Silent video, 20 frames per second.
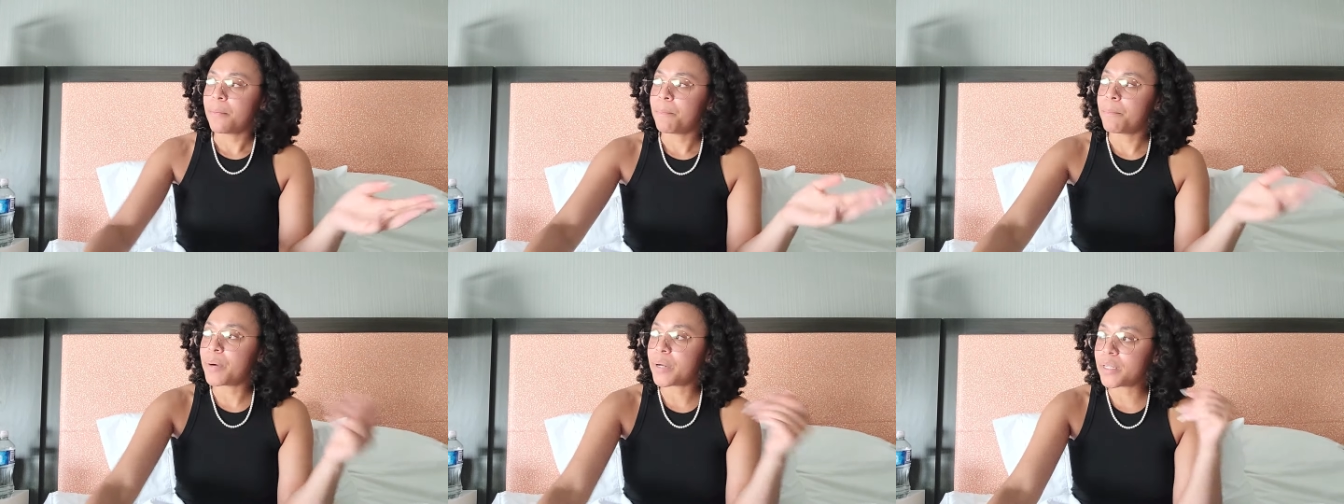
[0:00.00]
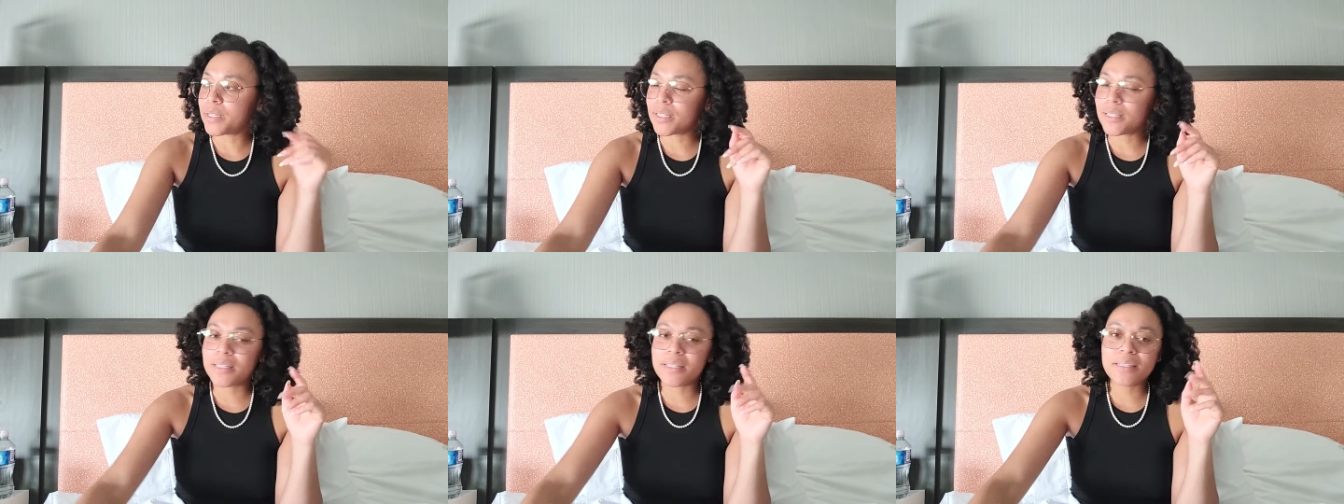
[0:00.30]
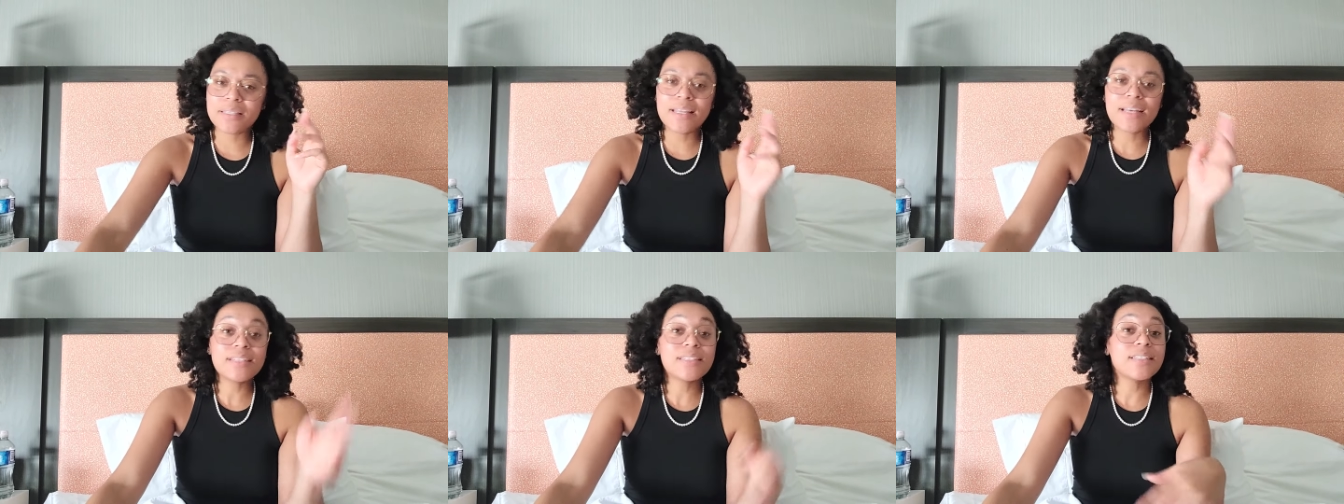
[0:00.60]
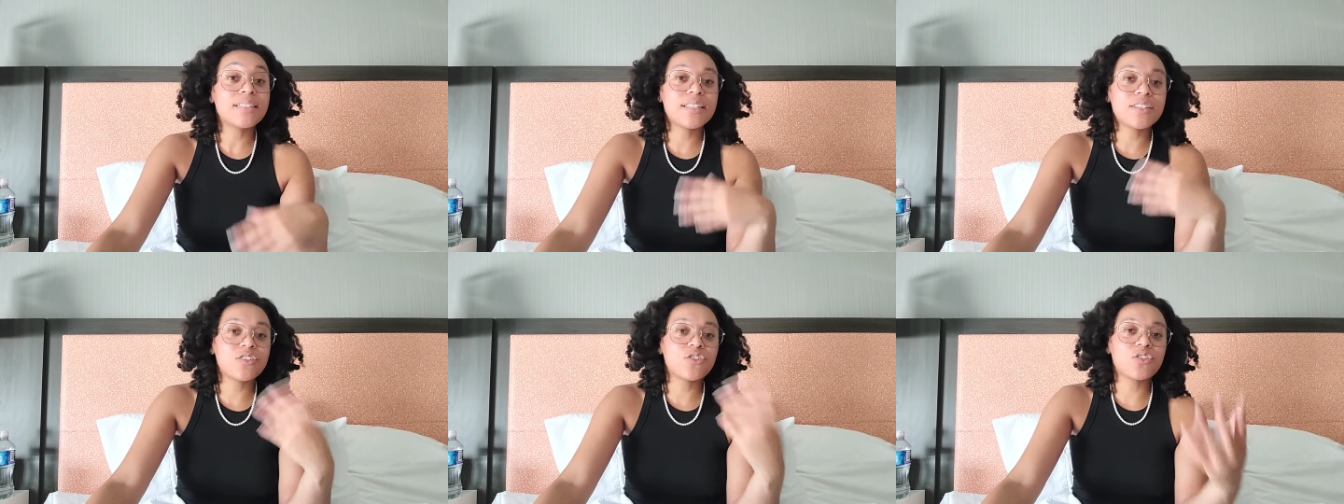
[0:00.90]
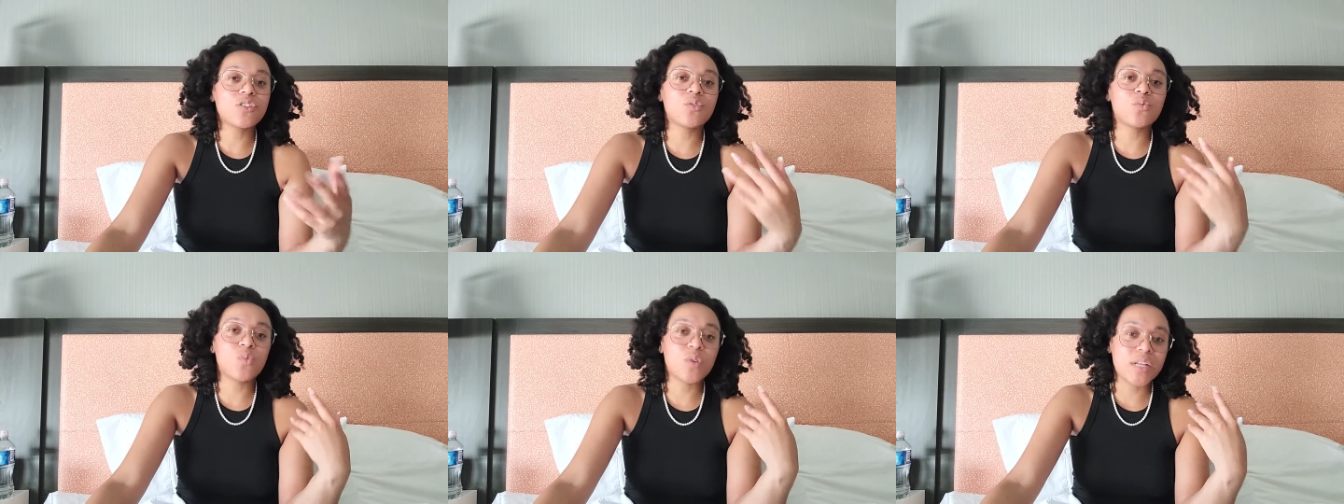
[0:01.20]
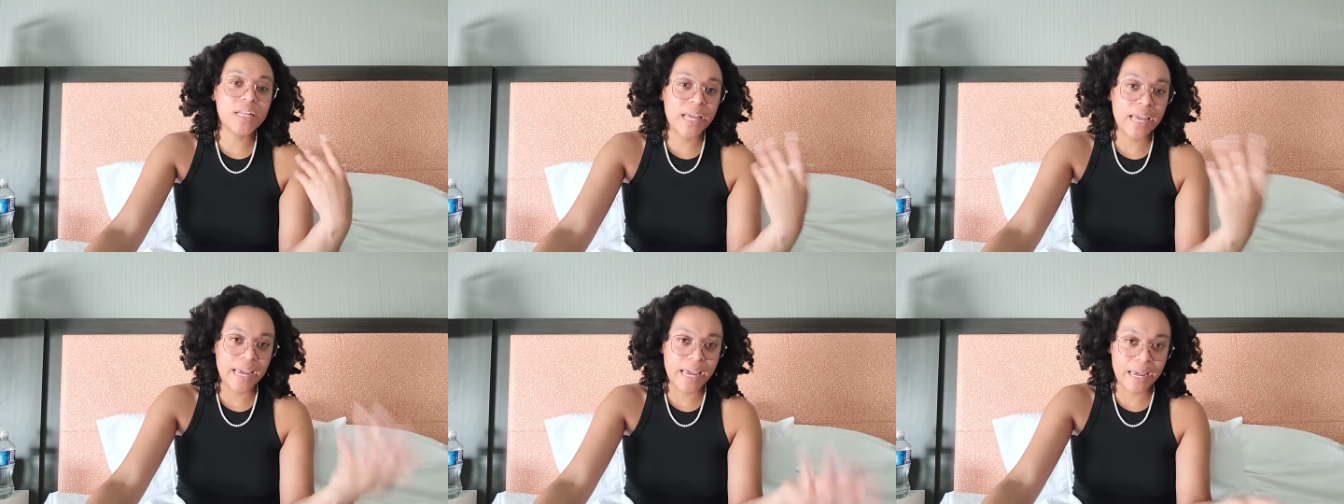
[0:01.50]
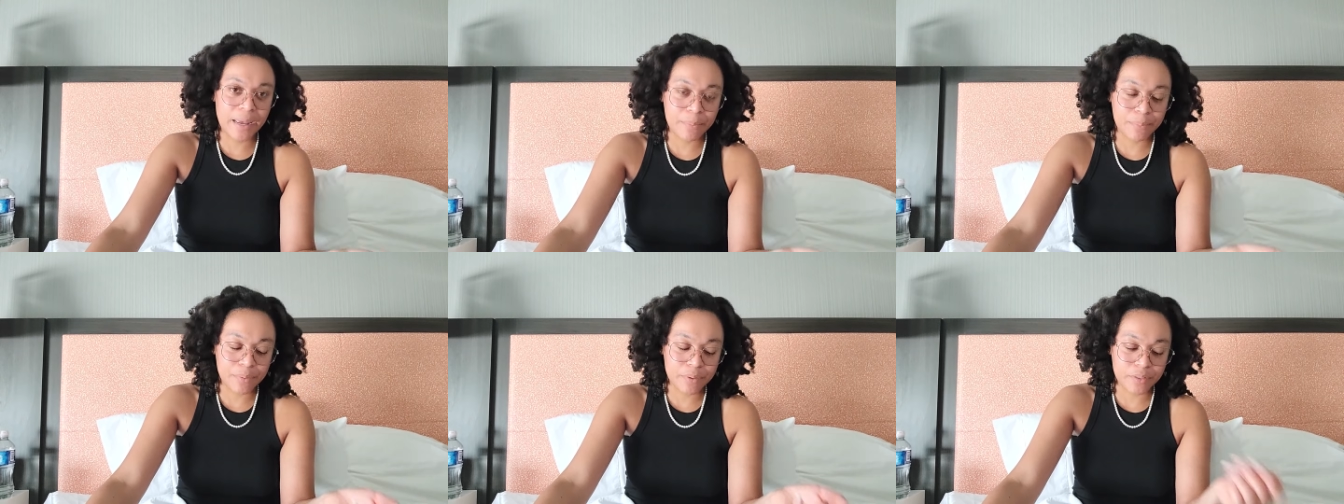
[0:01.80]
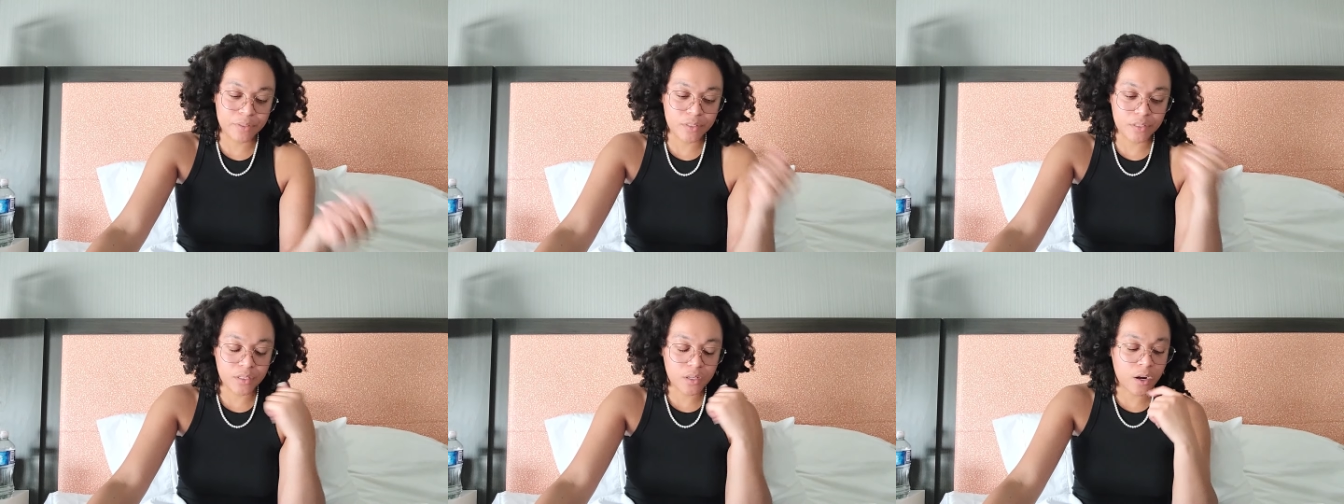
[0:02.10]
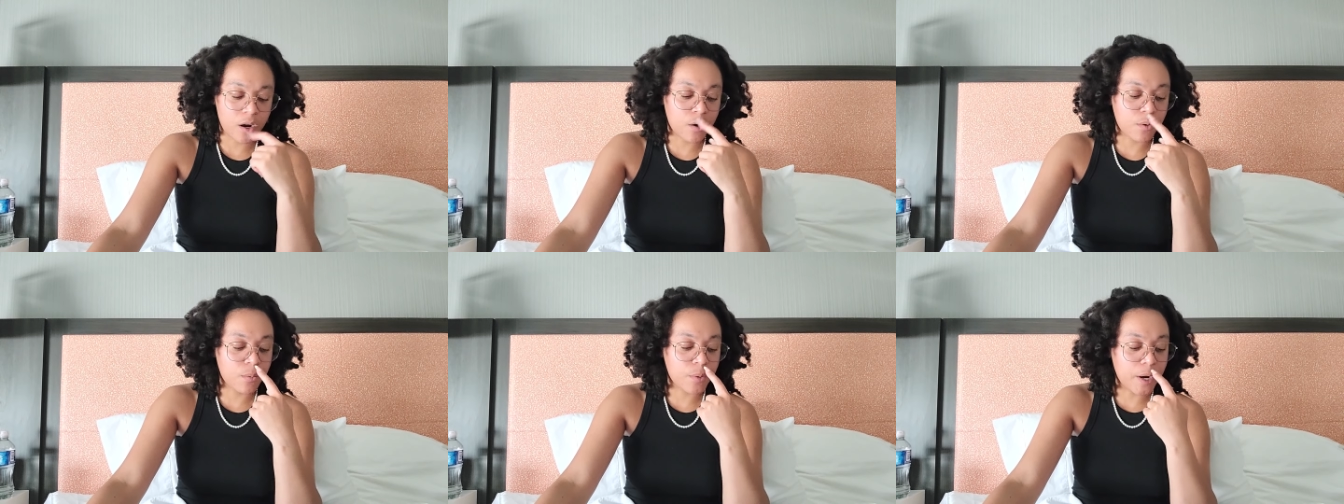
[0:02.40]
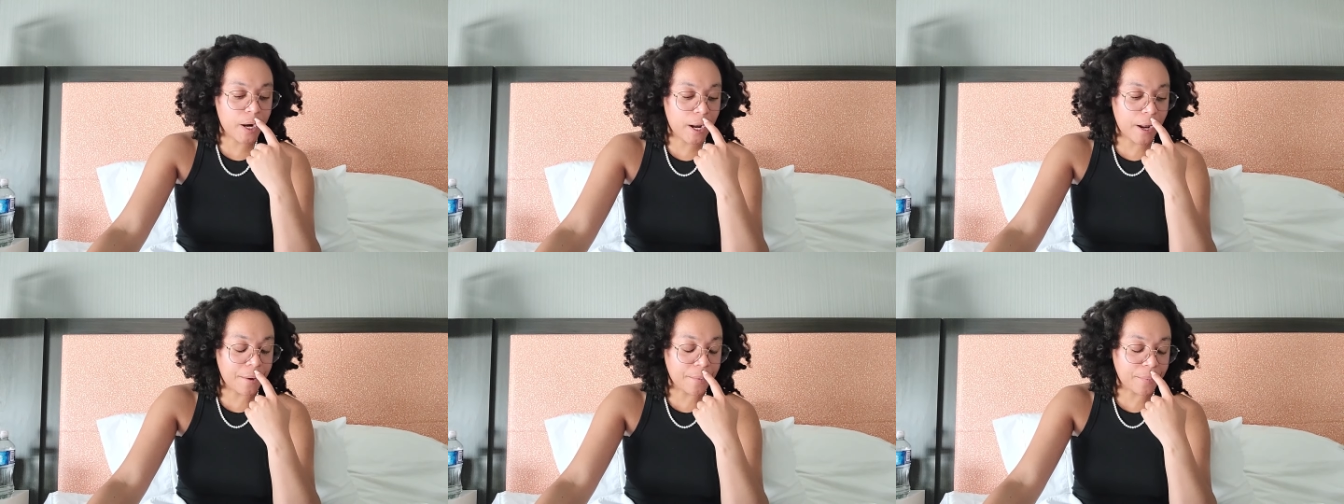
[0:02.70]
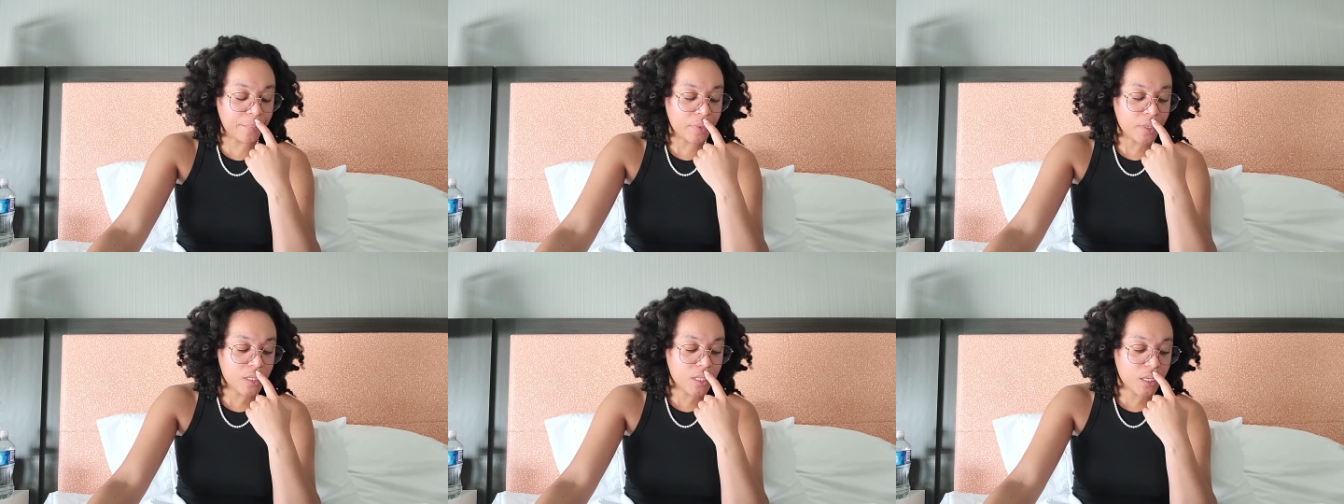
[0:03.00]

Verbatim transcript: But that's essentially what happens. All right.